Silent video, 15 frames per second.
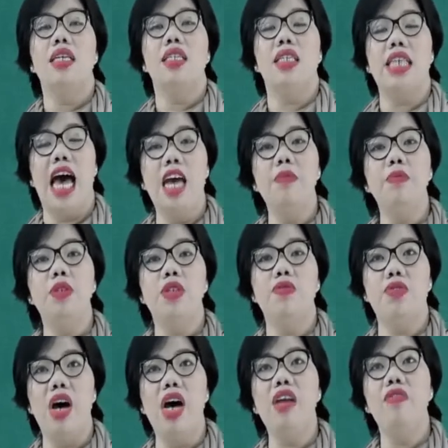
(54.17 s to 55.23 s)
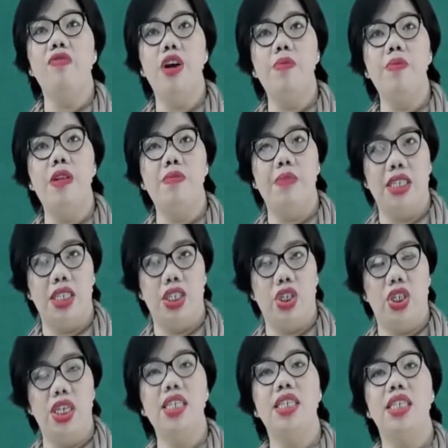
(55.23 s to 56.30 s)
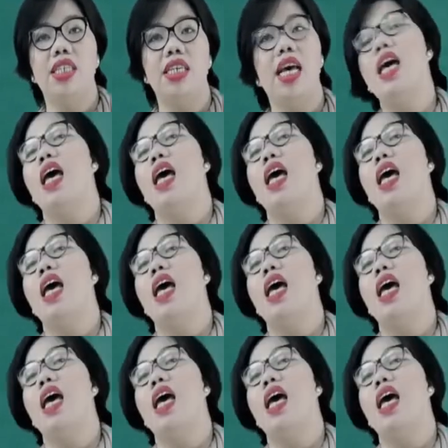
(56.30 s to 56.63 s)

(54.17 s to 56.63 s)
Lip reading: types of nonverbal messages,